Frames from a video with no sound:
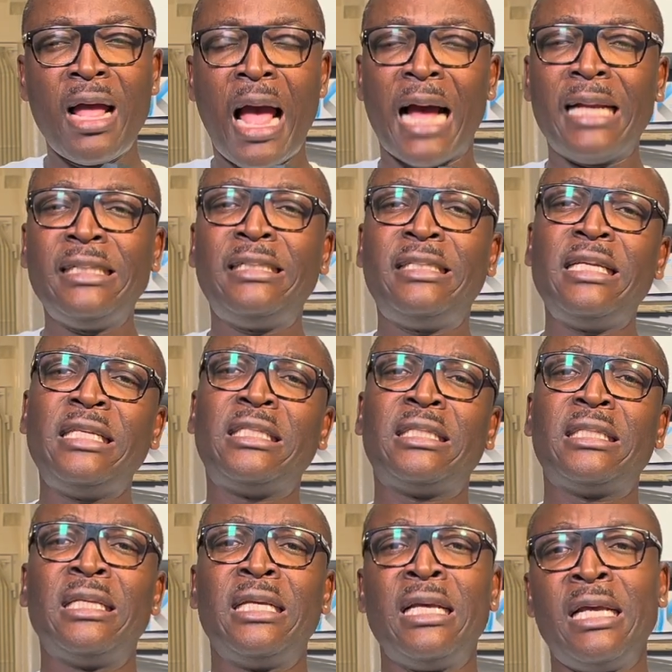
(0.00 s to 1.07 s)
And
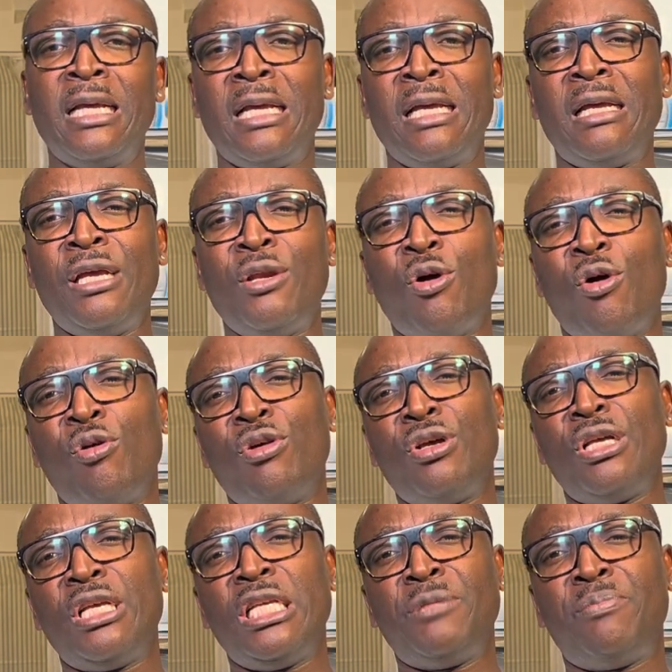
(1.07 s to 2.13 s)
this, you know,
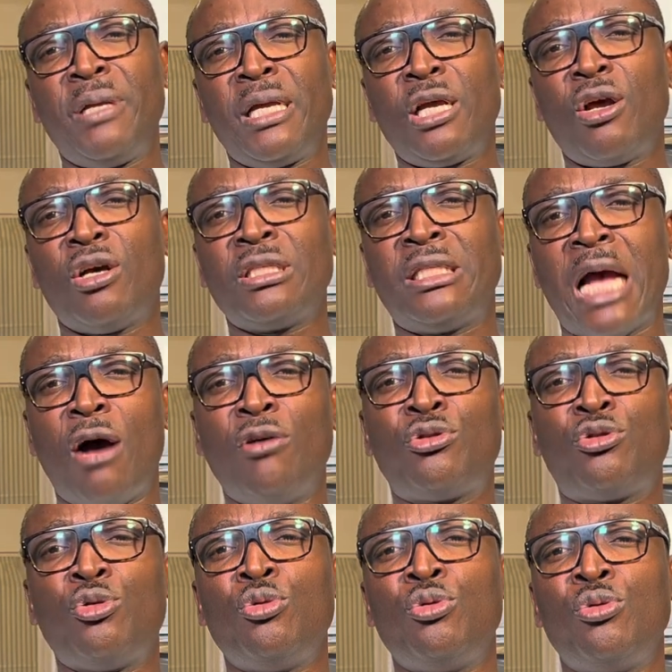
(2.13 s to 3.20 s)
is bringing us down
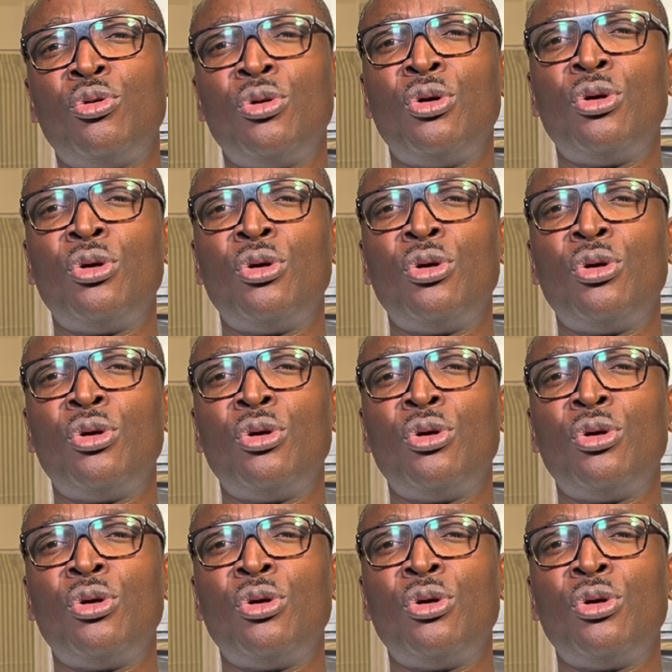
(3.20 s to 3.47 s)
to